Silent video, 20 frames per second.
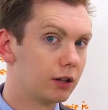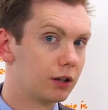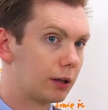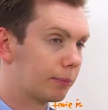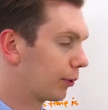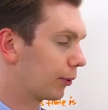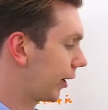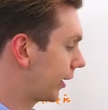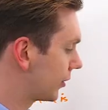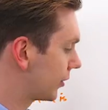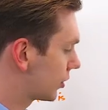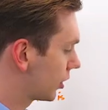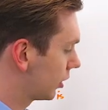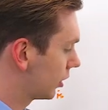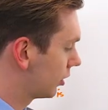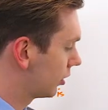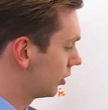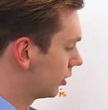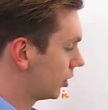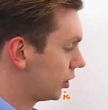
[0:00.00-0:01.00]
Number 8,
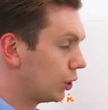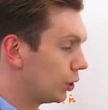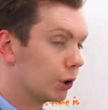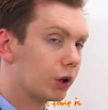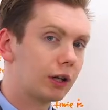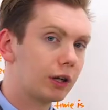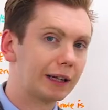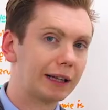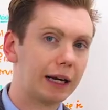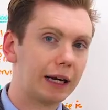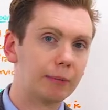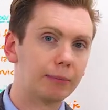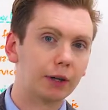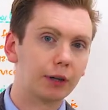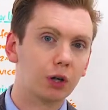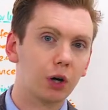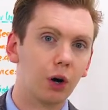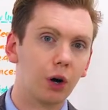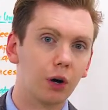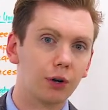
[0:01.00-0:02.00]
you can claim the
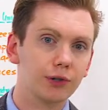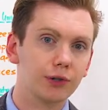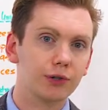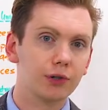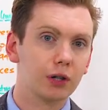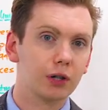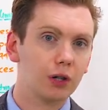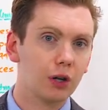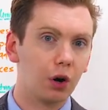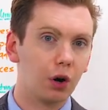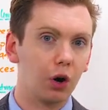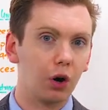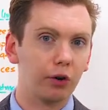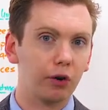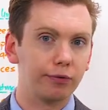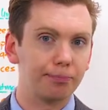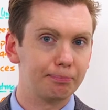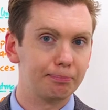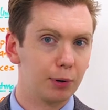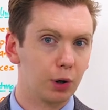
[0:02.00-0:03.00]
costs
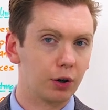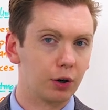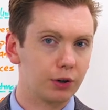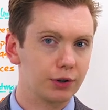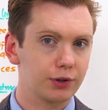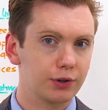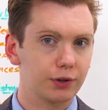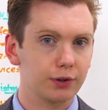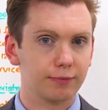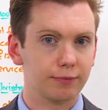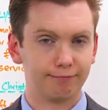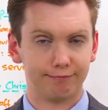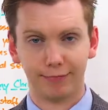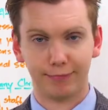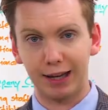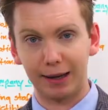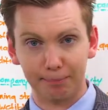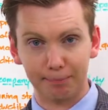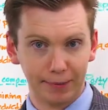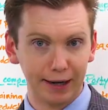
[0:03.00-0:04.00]
of books
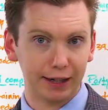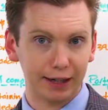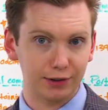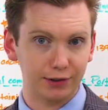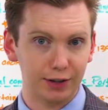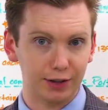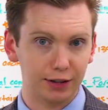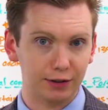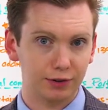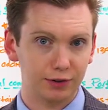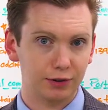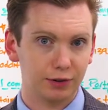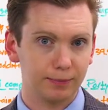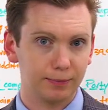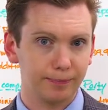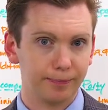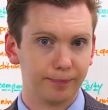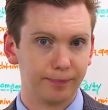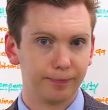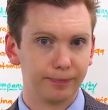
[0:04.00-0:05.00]
and magazines.
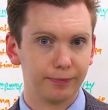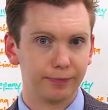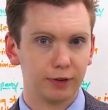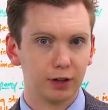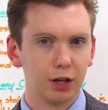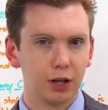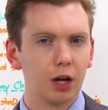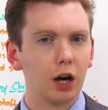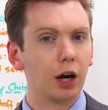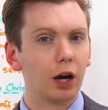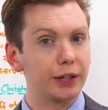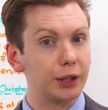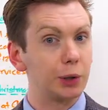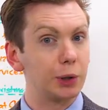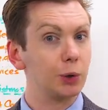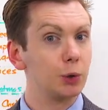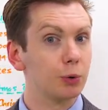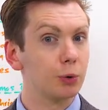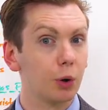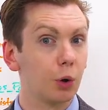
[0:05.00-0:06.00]
Are
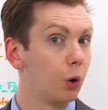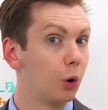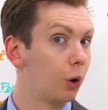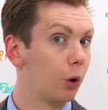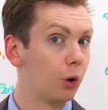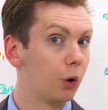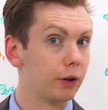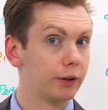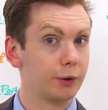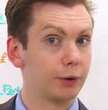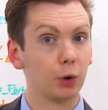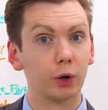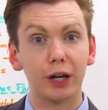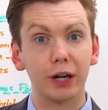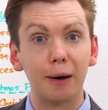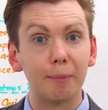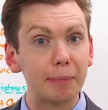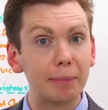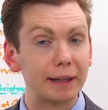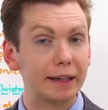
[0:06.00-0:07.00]
you or your
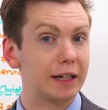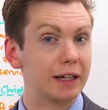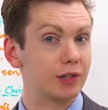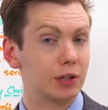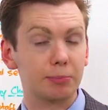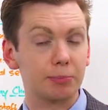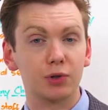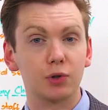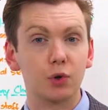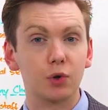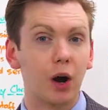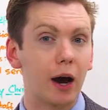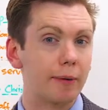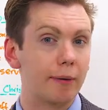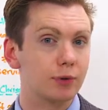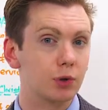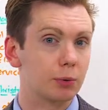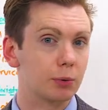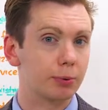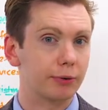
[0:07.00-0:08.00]
company
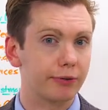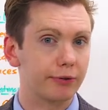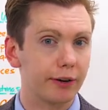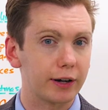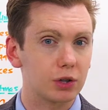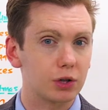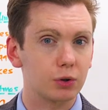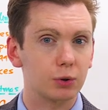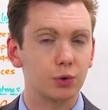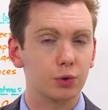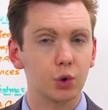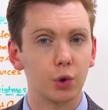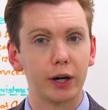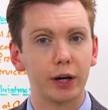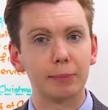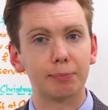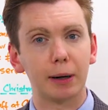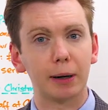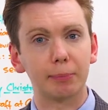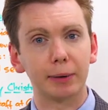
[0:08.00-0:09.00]
subscribed to a professional
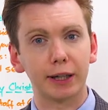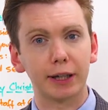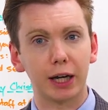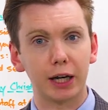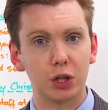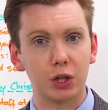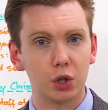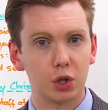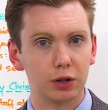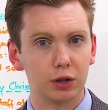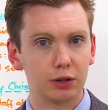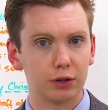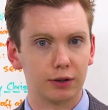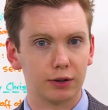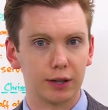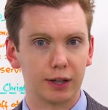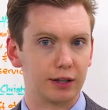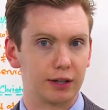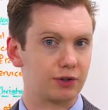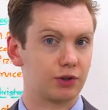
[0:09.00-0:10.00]
trade publication
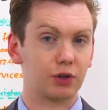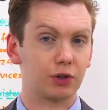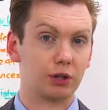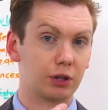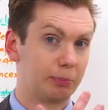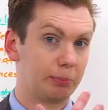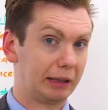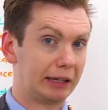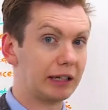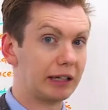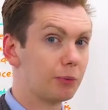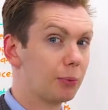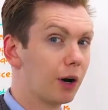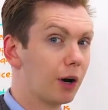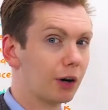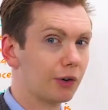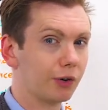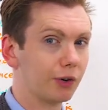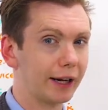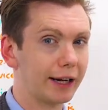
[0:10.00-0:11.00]
that's completely
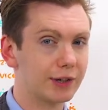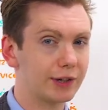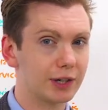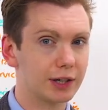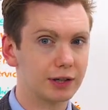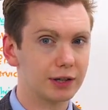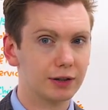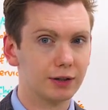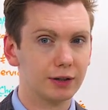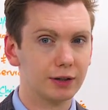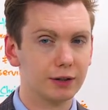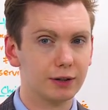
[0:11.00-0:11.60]
work-related?